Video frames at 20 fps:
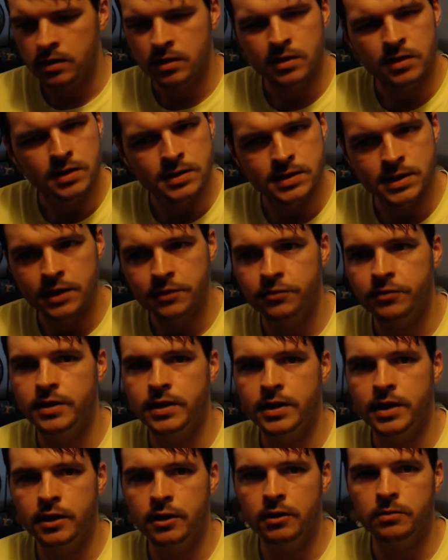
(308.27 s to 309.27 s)
Definitely
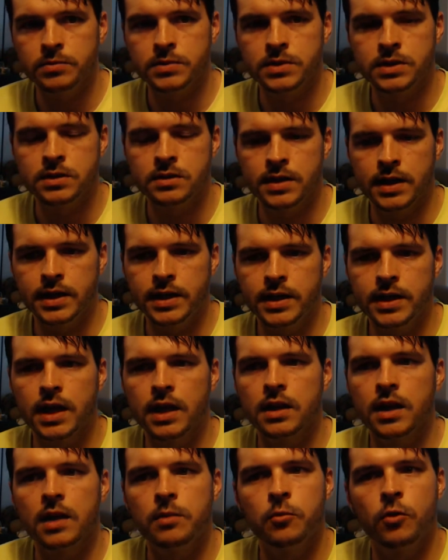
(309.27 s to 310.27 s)
helped that he got a
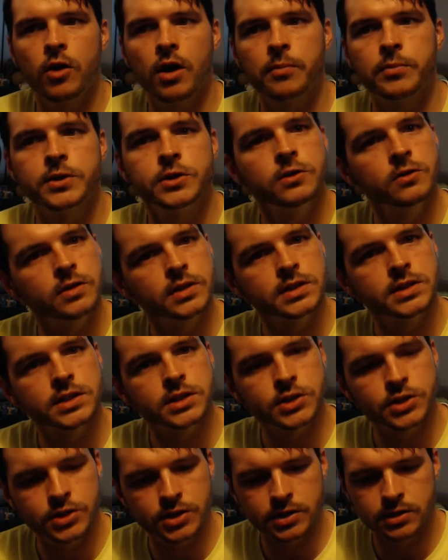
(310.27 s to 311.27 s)
lot more opportunities
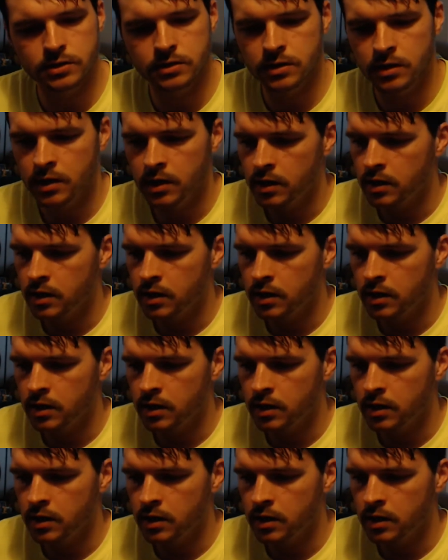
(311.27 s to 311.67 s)
this year.